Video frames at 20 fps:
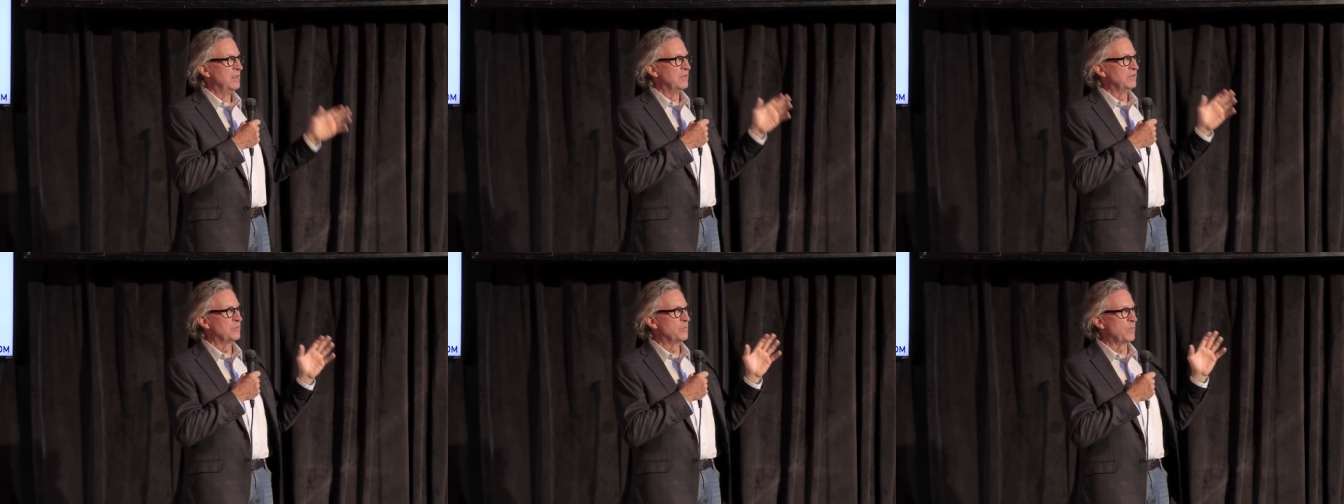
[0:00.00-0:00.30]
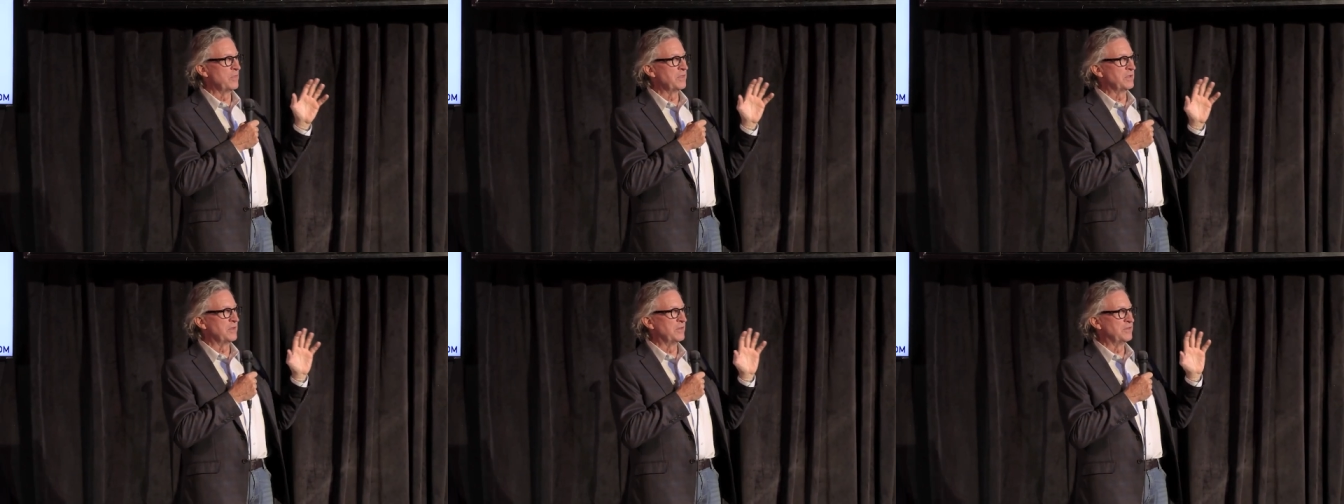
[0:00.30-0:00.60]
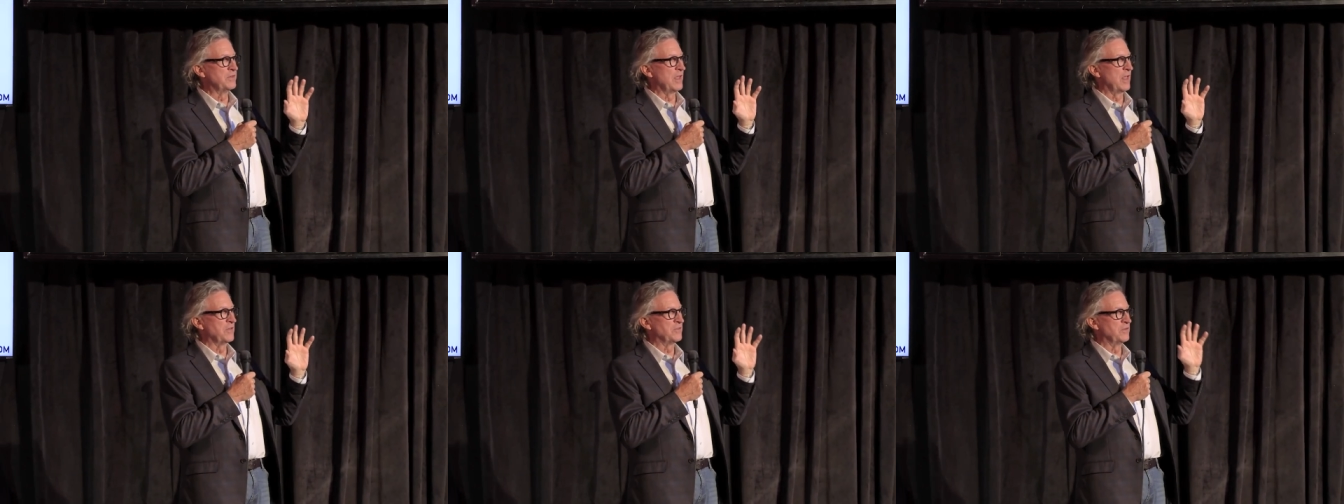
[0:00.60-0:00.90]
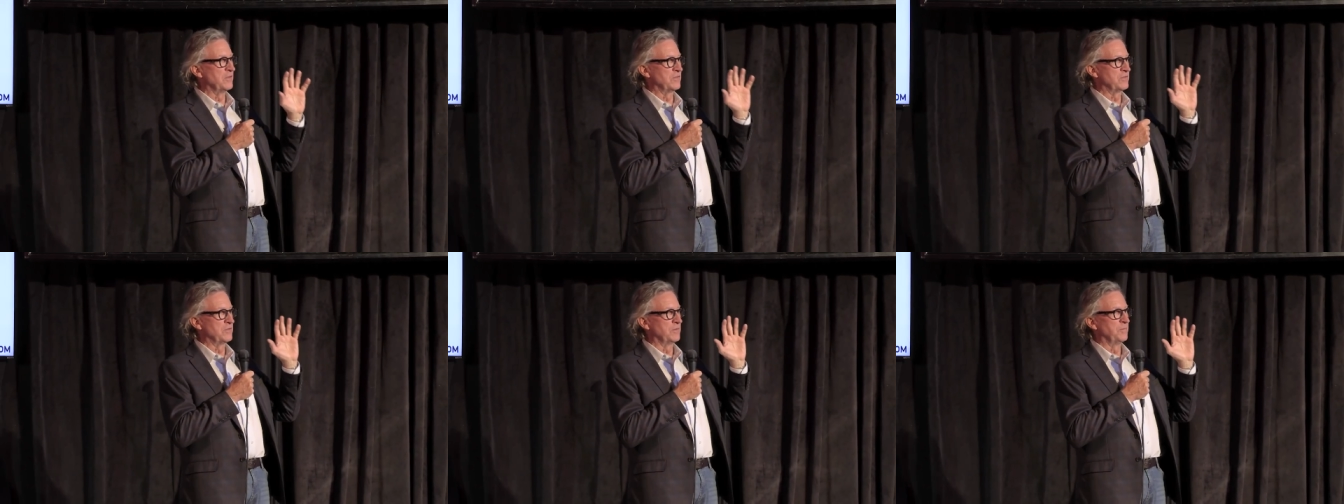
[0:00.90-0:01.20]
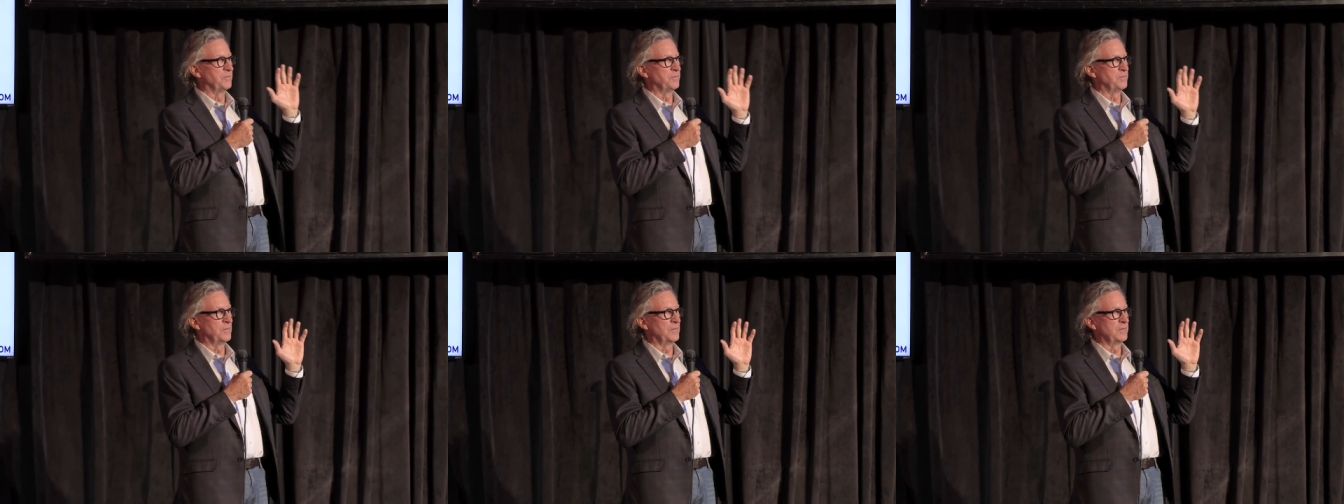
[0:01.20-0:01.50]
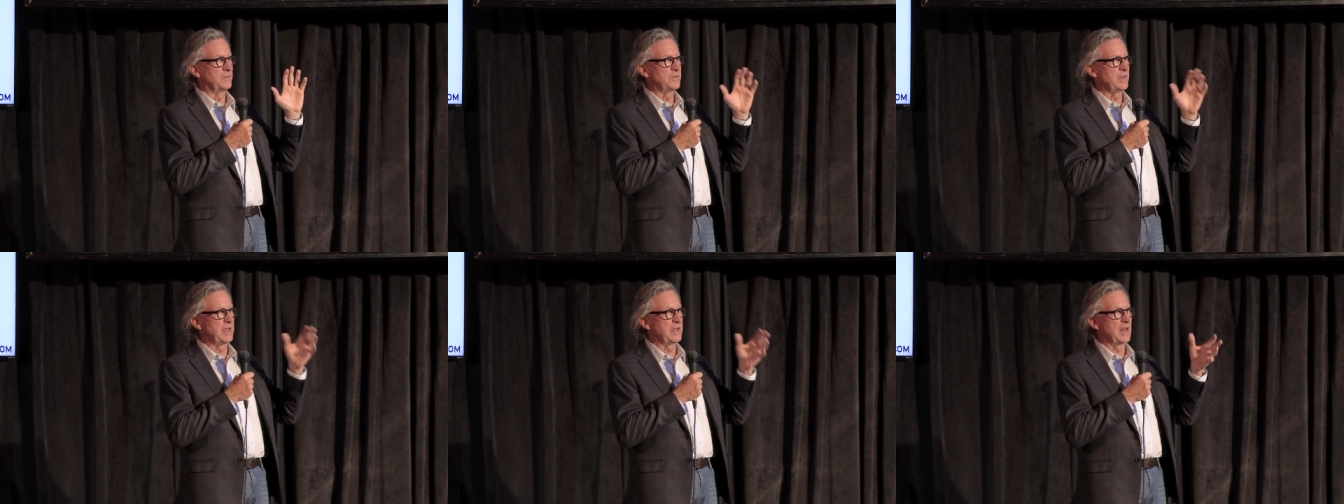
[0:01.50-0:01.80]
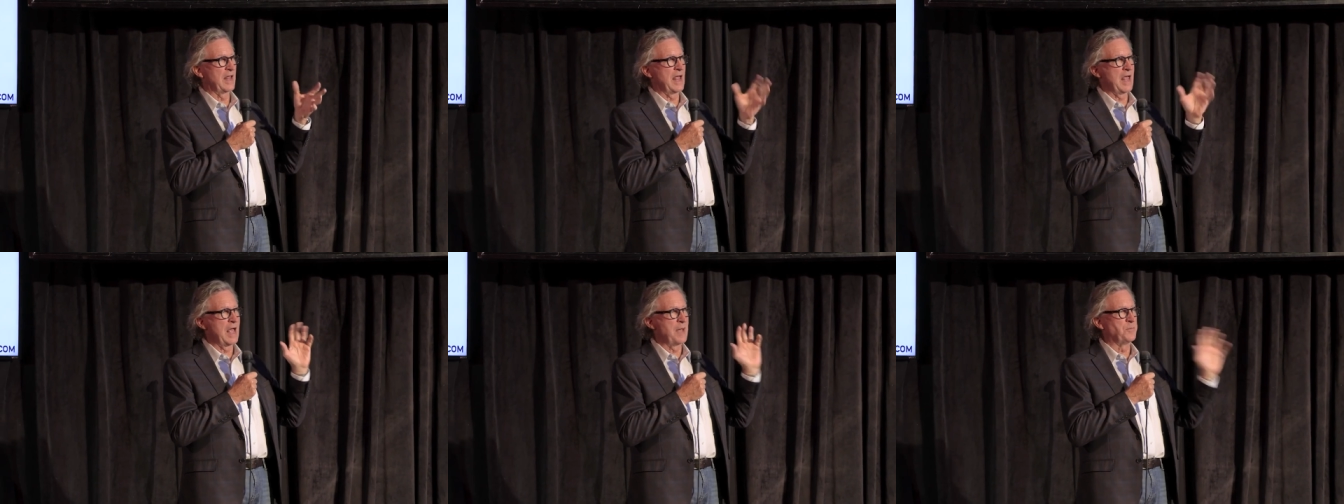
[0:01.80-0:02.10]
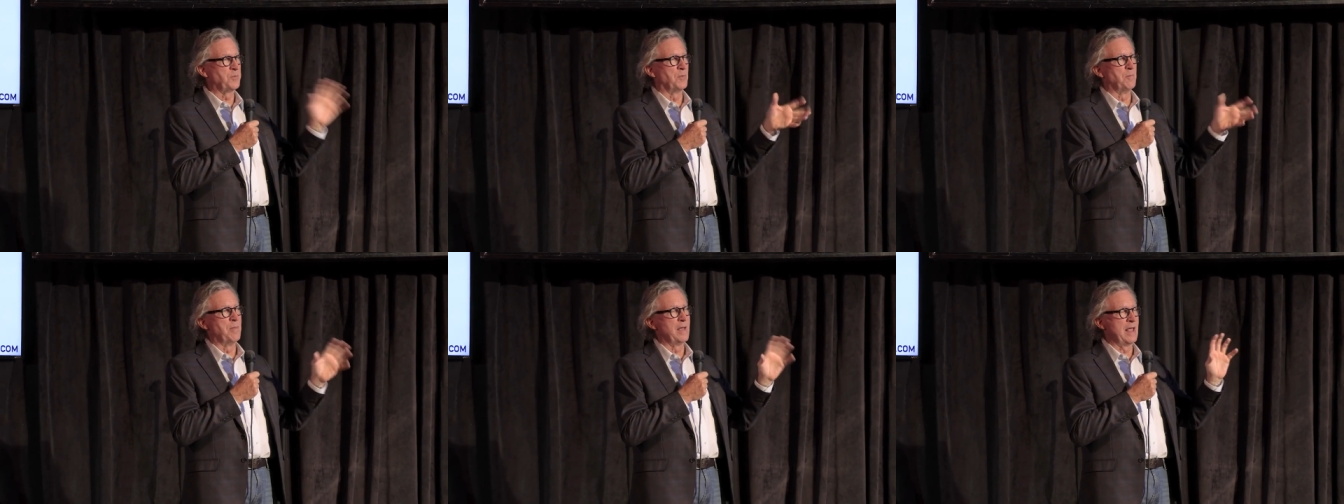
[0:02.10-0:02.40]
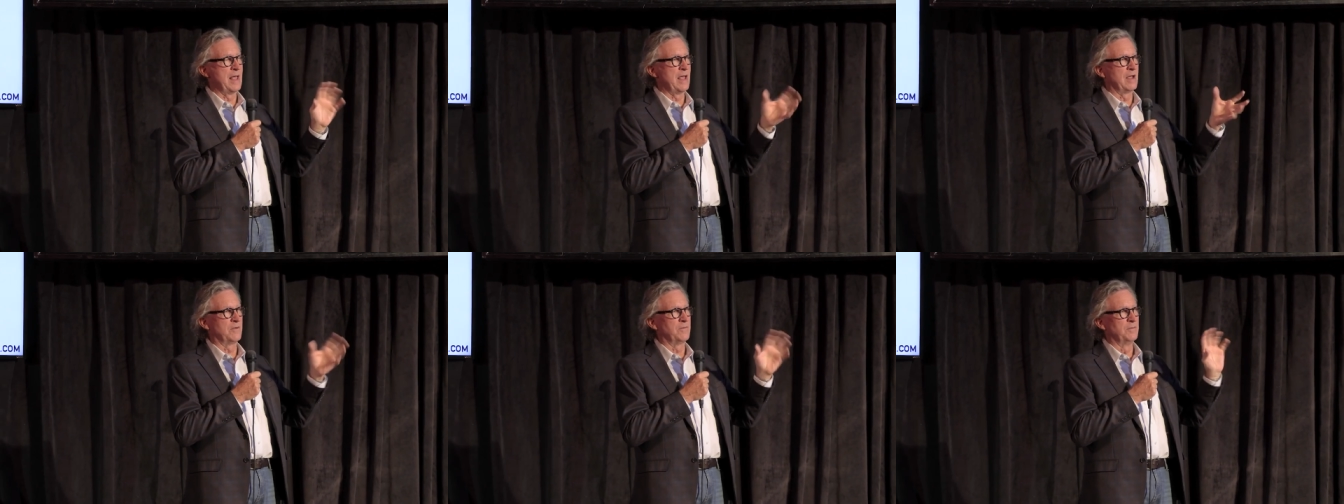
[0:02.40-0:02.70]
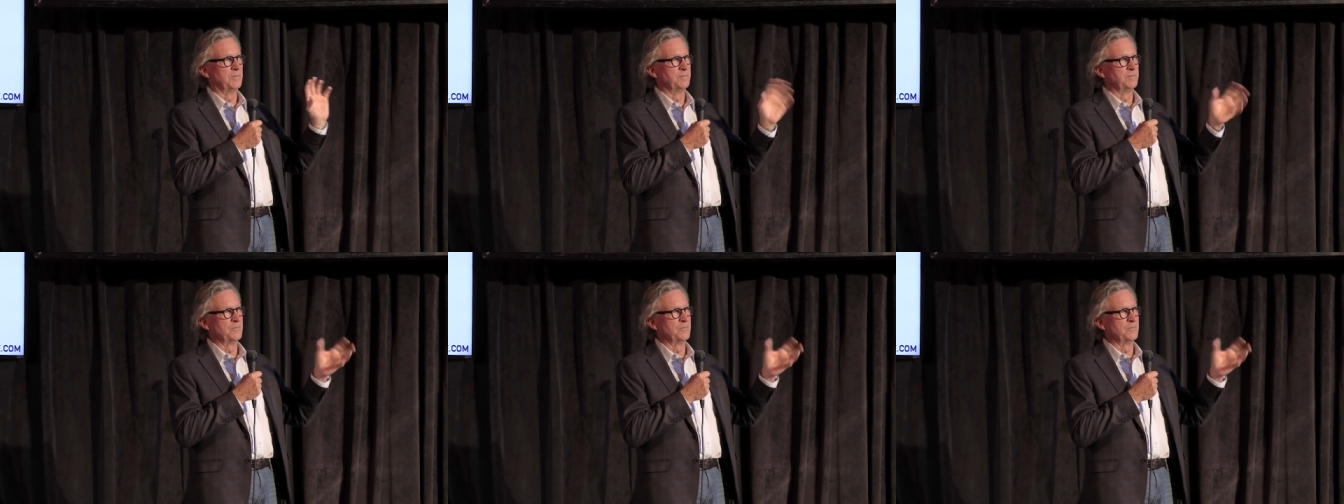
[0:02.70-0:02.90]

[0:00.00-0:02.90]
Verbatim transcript: It's where the contestants take an apple bag